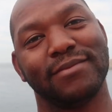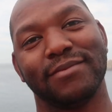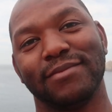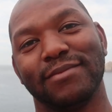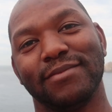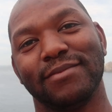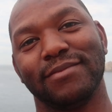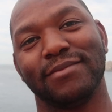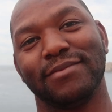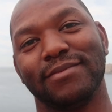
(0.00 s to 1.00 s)

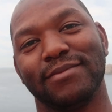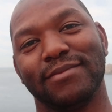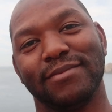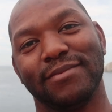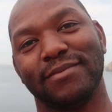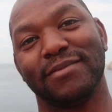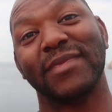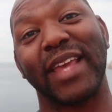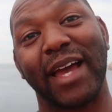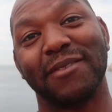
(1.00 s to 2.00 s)
The person shown says nothing.